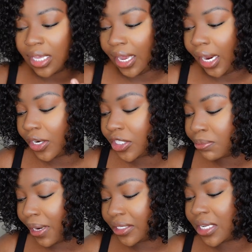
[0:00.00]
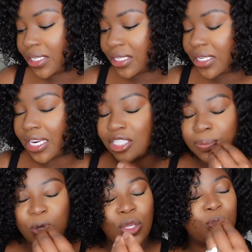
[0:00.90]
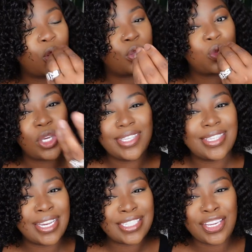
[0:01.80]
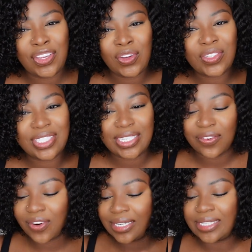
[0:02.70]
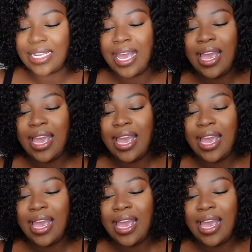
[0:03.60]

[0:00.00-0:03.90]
the hair just makes such such a huge difference